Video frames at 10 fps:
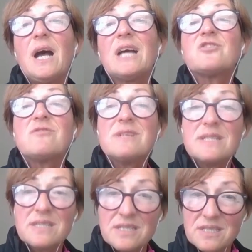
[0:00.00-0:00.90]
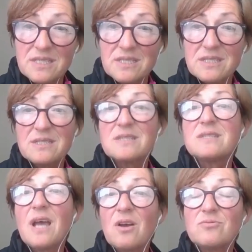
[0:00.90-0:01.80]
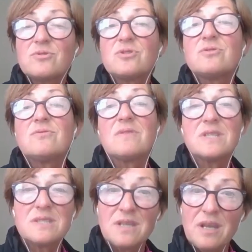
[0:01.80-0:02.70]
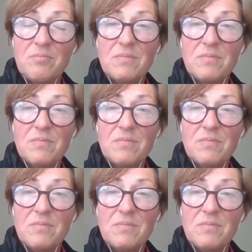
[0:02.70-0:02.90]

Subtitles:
utterances sounds the same.